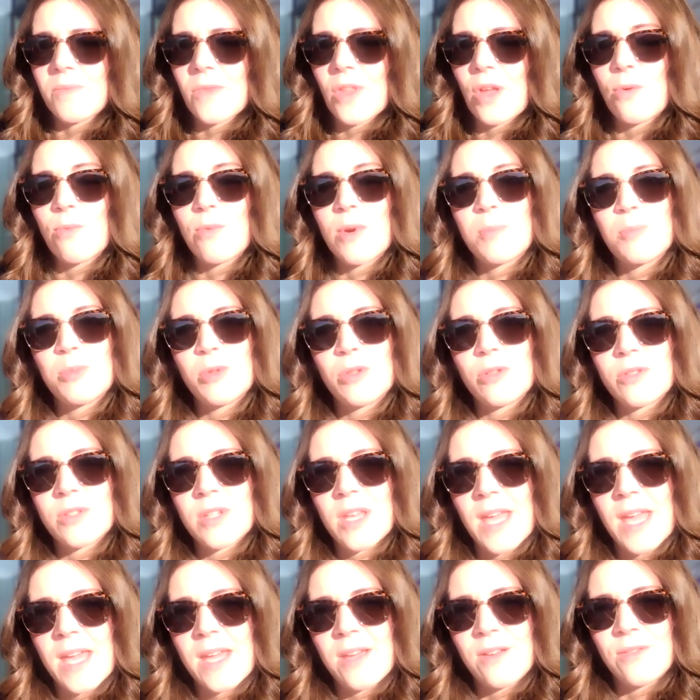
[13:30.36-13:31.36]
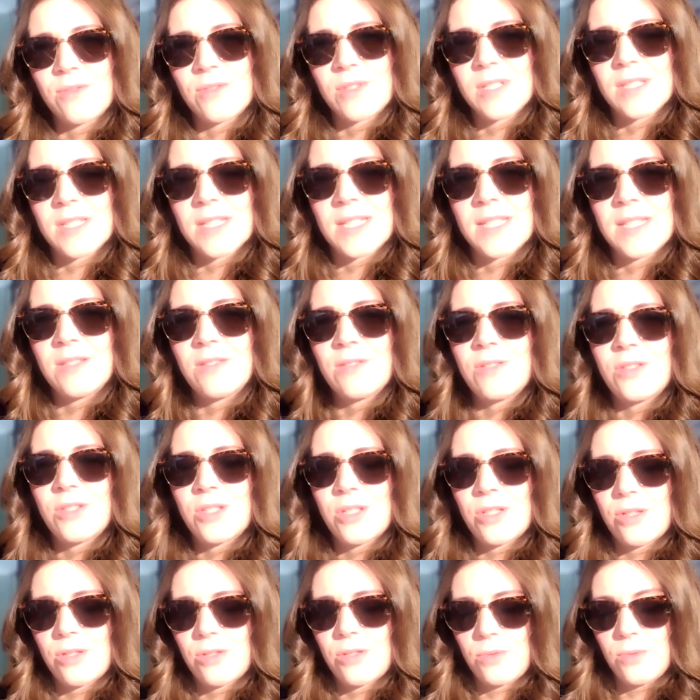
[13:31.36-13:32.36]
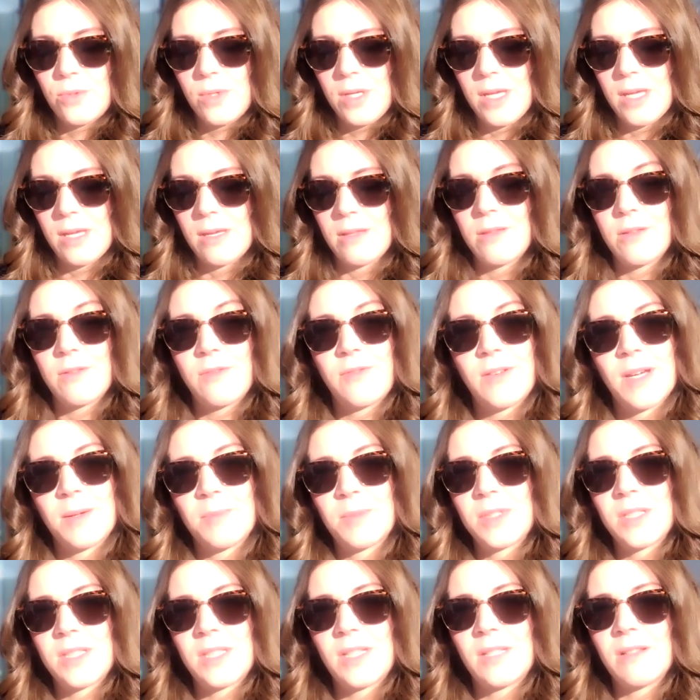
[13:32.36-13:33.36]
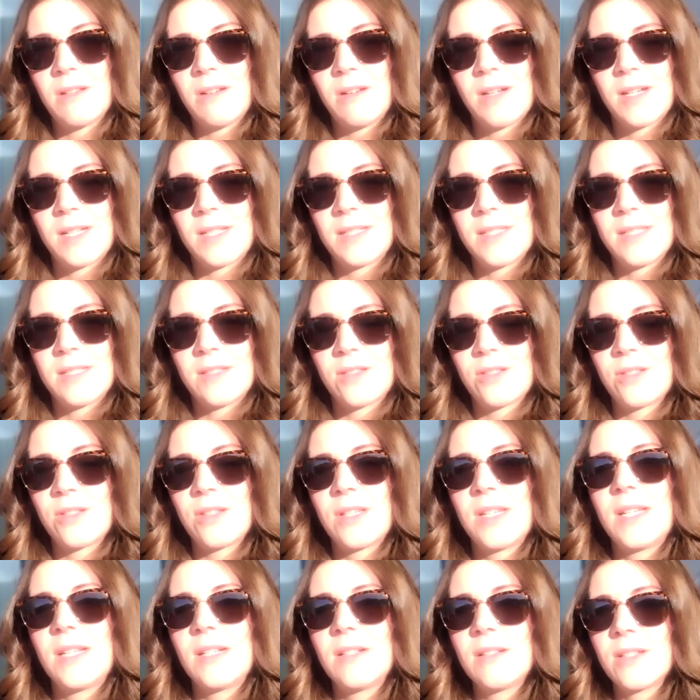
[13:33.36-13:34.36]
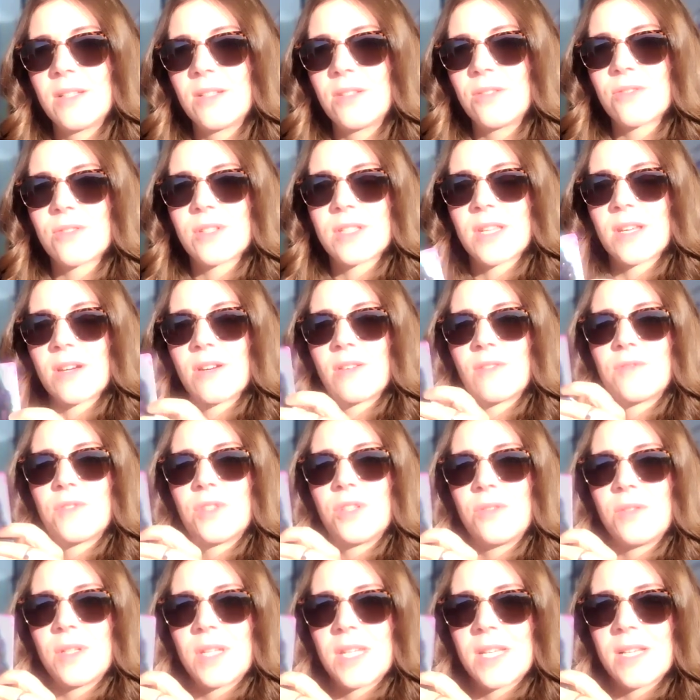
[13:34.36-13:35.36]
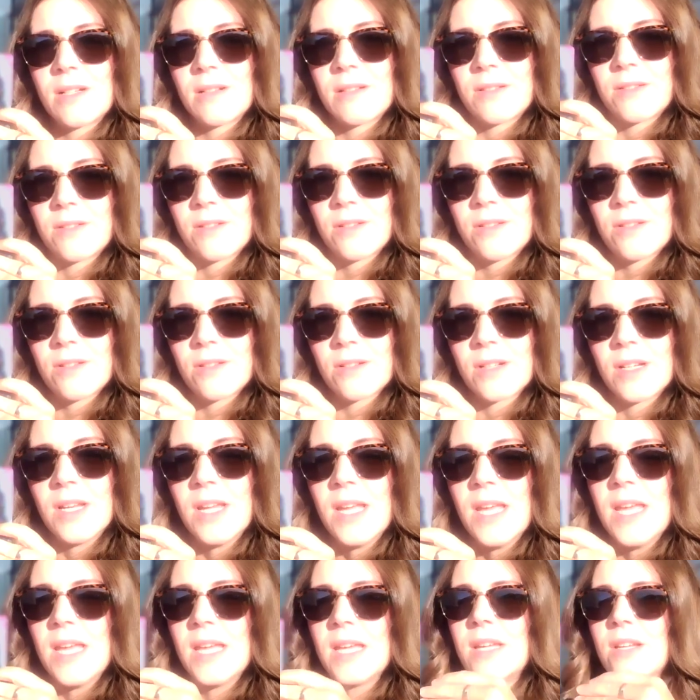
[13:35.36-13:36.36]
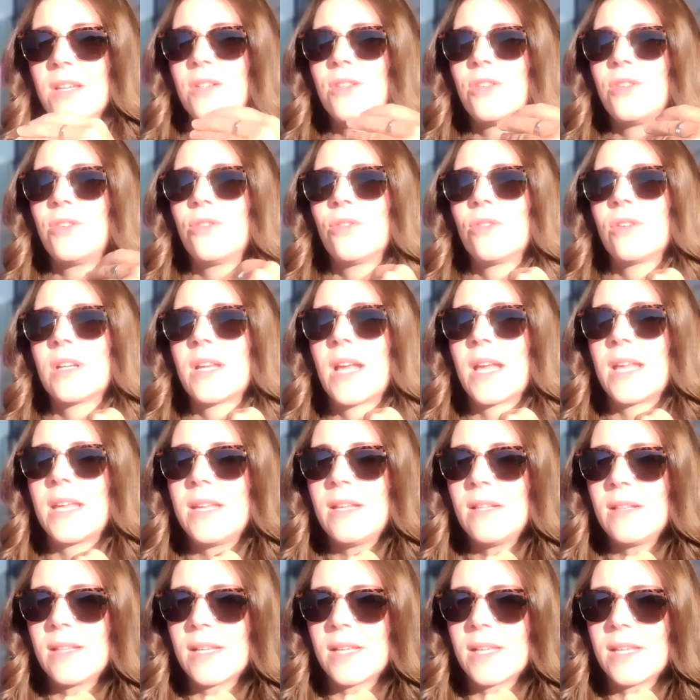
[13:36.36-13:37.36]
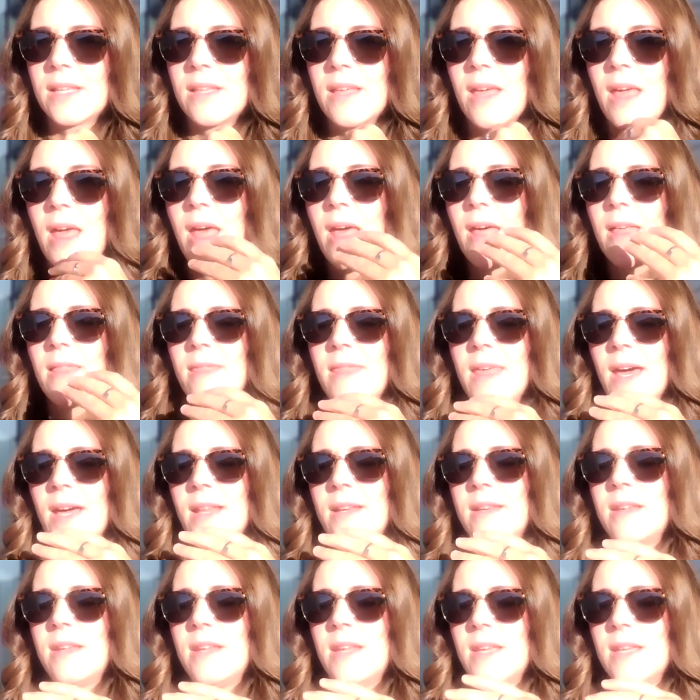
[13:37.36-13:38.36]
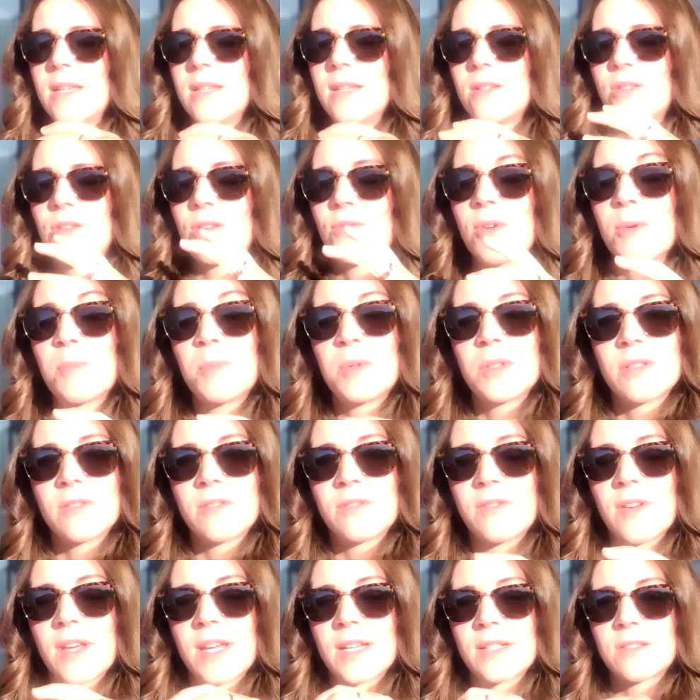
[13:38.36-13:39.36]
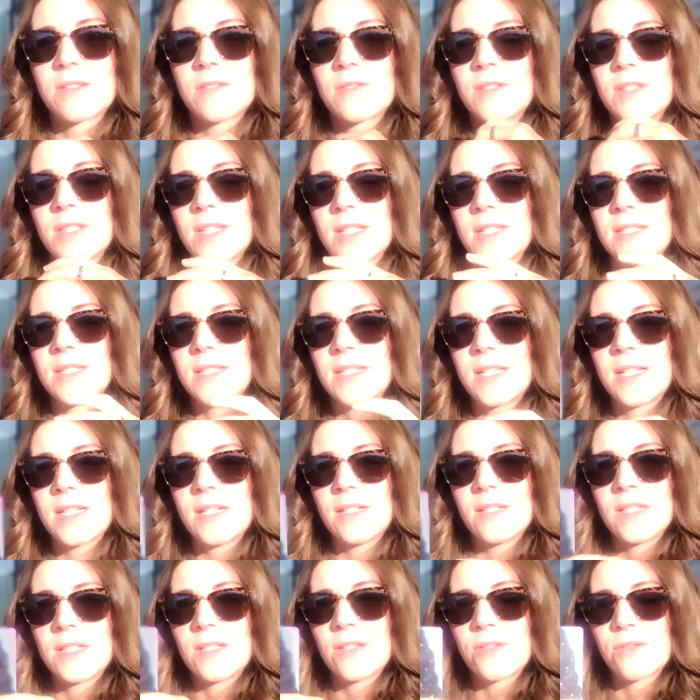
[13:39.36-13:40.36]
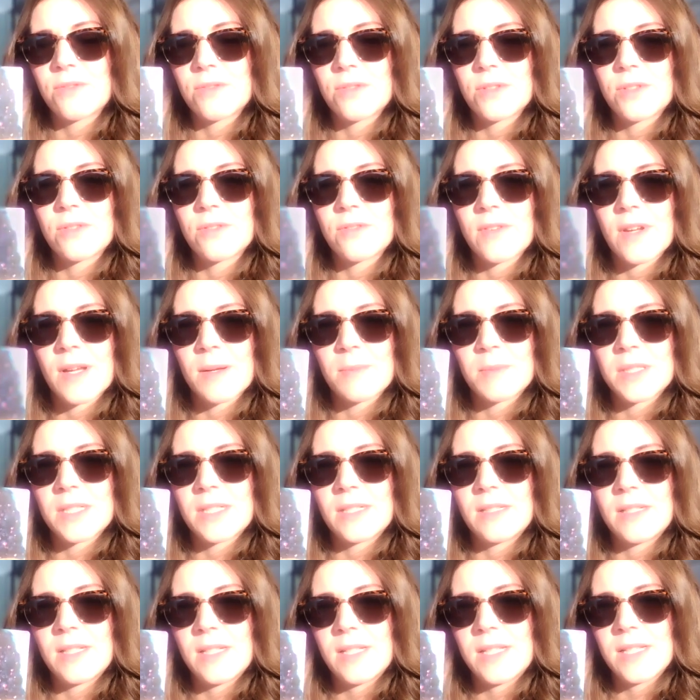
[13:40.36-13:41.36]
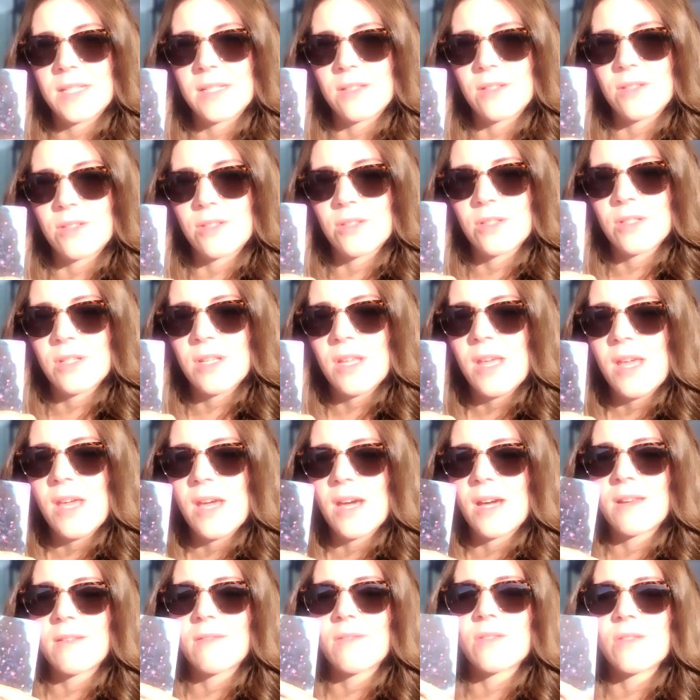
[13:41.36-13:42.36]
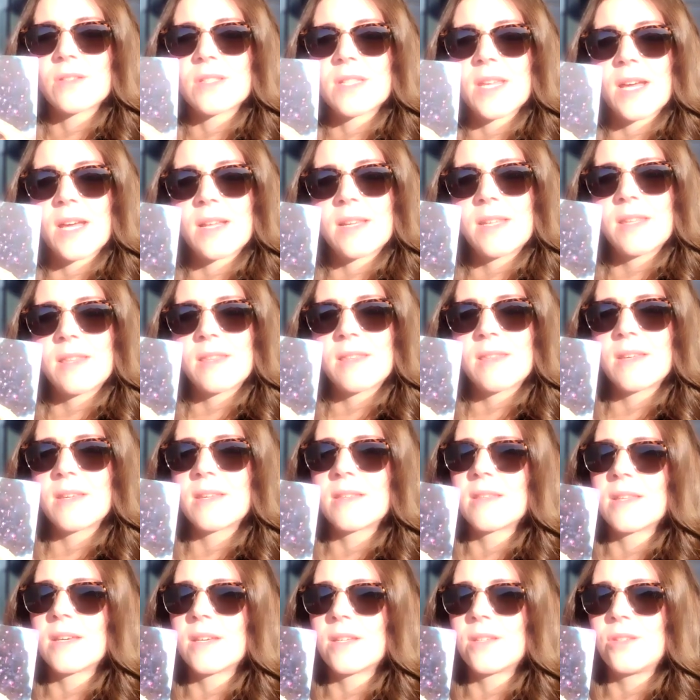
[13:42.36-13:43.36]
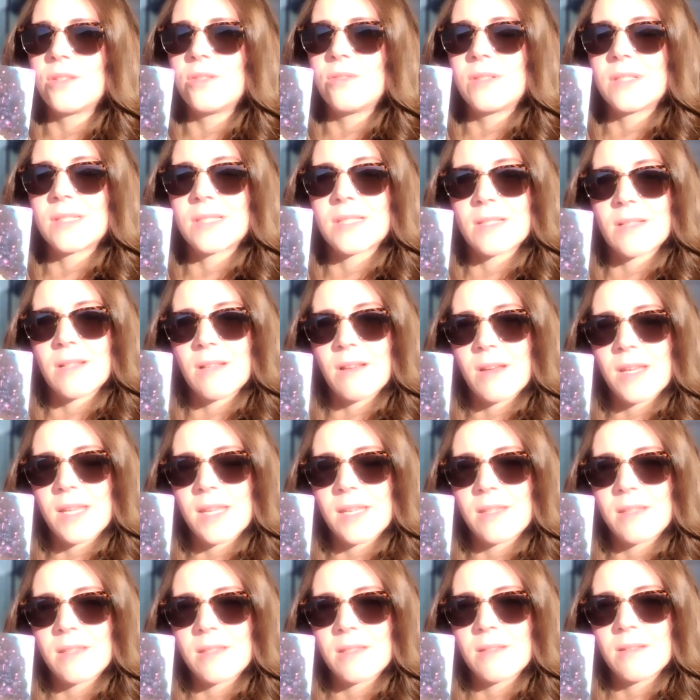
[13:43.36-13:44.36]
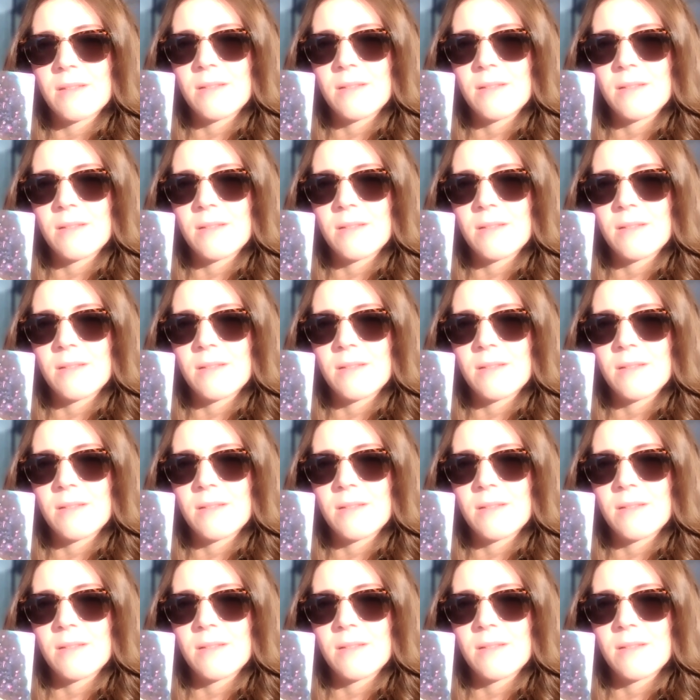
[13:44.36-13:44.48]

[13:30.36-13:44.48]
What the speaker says: ripples out into the family line, into healing yourself, you heal another. In your healing, that is the ripple effect of sending healing through your family lineage. And if there's anything that you dislike,